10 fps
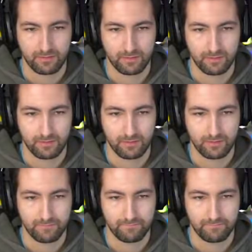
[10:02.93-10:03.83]

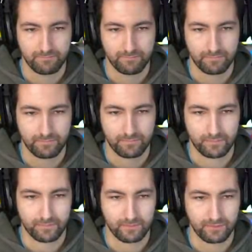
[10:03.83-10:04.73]

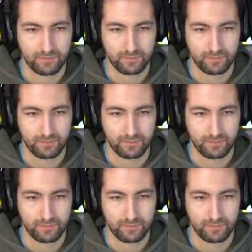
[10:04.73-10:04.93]
(silence)